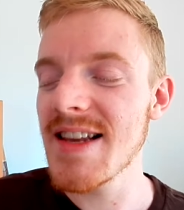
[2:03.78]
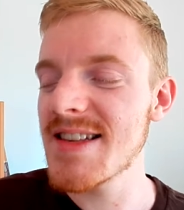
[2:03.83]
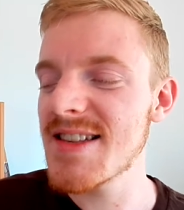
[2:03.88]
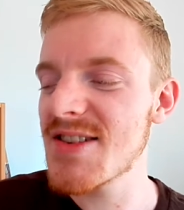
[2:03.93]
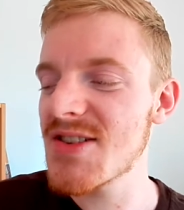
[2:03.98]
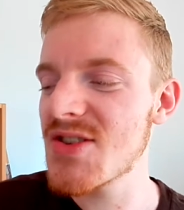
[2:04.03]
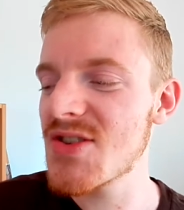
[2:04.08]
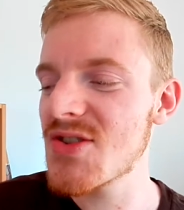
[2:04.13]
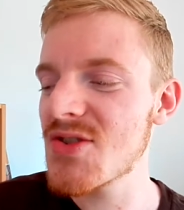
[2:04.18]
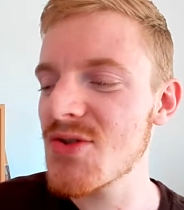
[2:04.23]

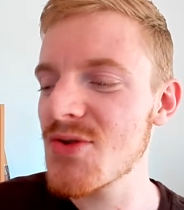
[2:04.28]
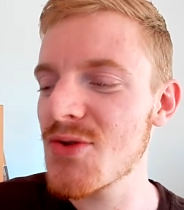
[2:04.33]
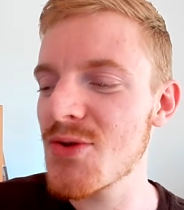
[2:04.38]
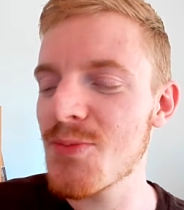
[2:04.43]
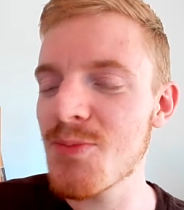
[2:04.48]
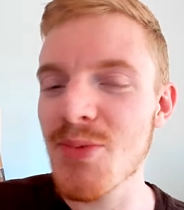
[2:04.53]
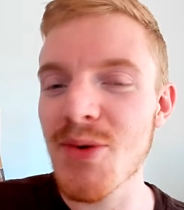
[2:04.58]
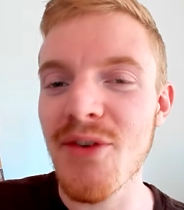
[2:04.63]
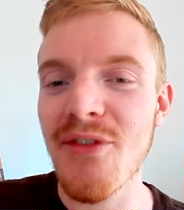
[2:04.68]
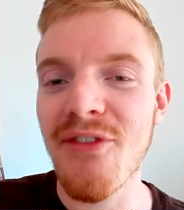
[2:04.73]

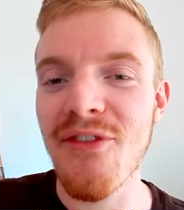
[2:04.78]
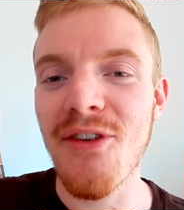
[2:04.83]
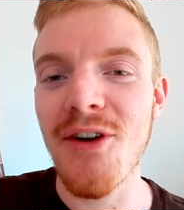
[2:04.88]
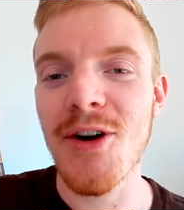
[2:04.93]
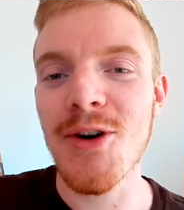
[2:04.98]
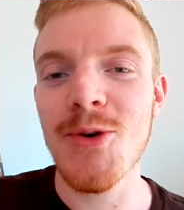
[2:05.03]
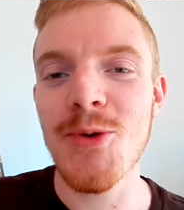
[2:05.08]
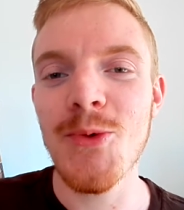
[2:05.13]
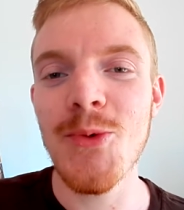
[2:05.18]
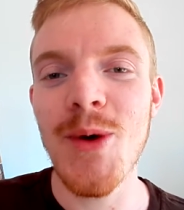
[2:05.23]
super
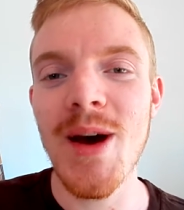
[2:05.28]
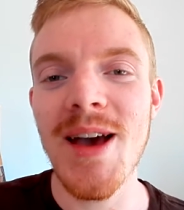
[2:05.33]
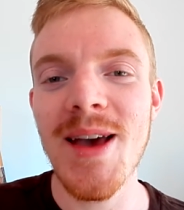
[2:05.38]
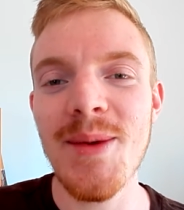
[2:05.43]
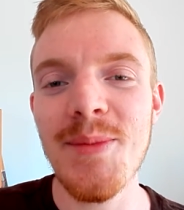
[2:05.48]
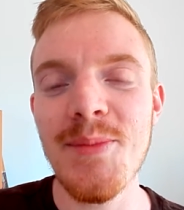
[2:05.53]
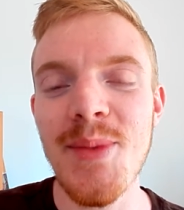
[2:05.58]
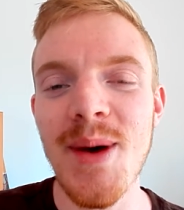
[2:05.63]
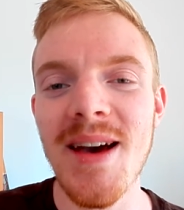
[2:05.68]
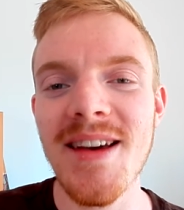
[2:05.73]
far
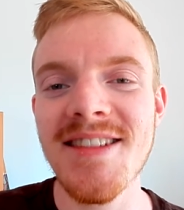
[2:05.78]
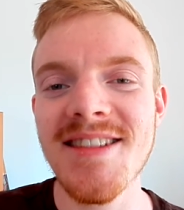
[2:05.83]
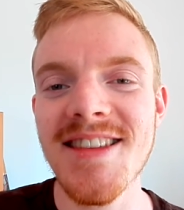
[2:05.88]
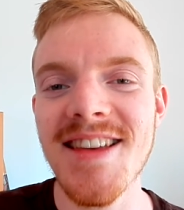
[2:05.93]
away back